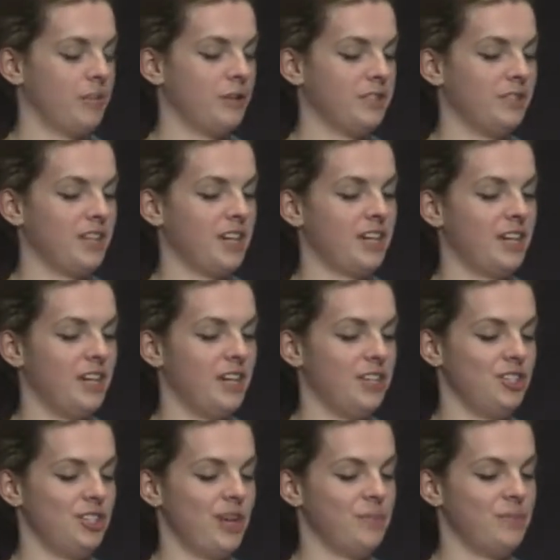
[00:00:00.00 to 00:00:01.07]
puts like
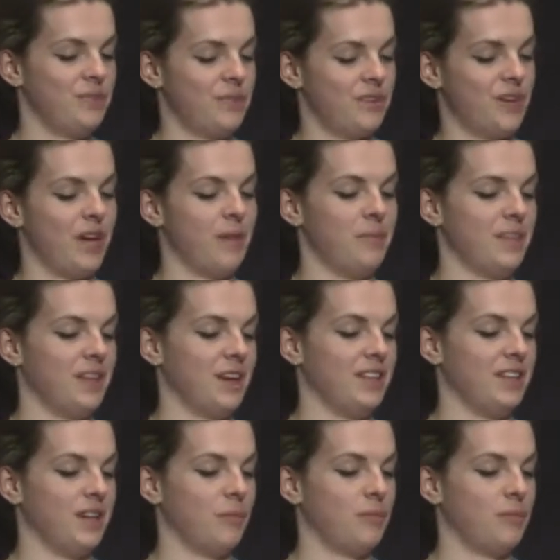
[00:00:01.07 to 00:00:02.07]
key-shaped type thing in there,